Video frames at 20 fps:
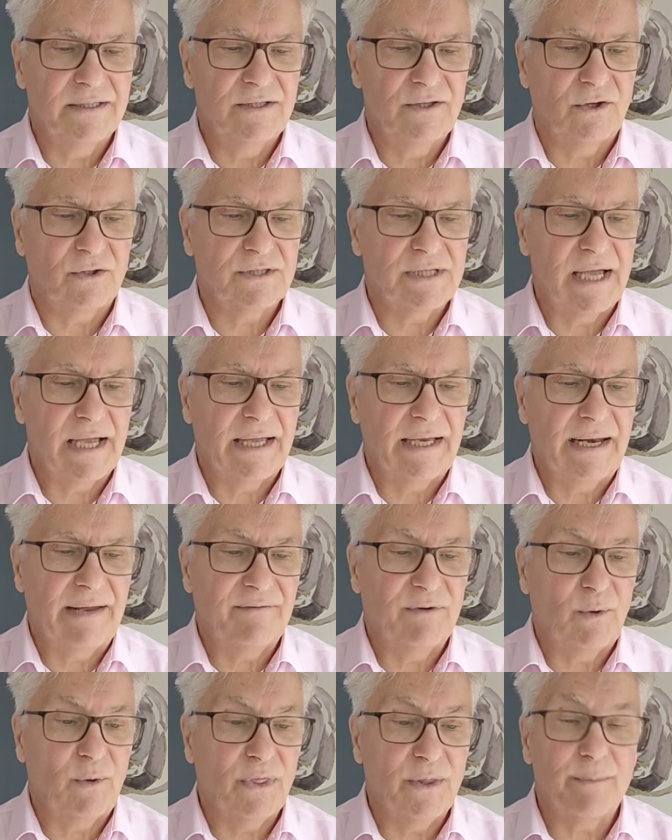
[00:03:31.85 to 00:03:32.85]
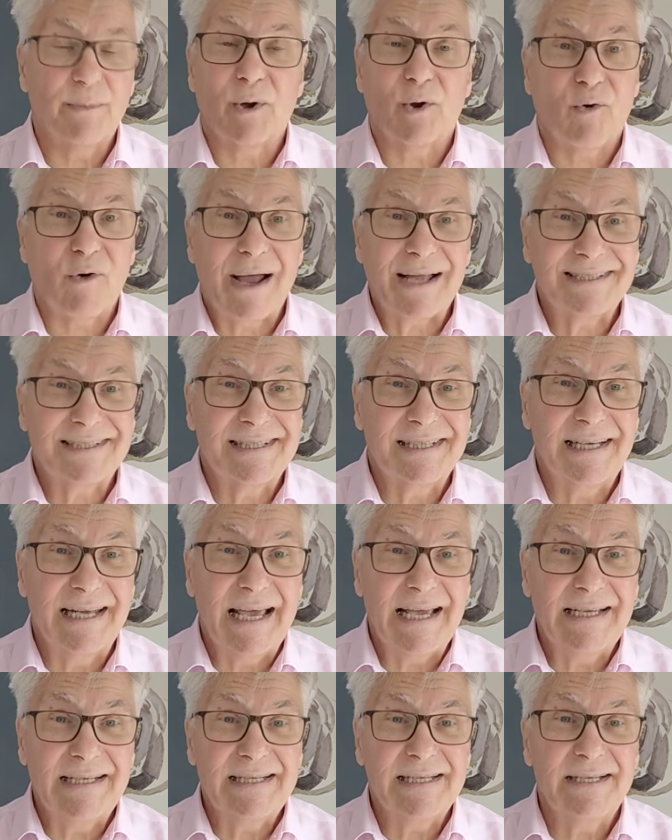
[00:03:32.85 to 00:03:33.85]
not taking everyone, the
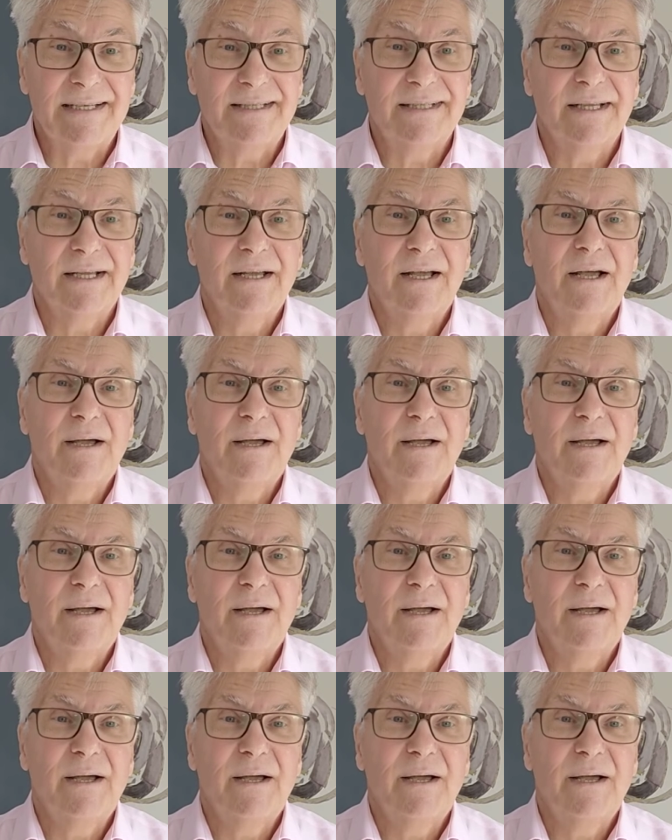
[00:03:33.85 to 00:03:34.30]
procrastinators,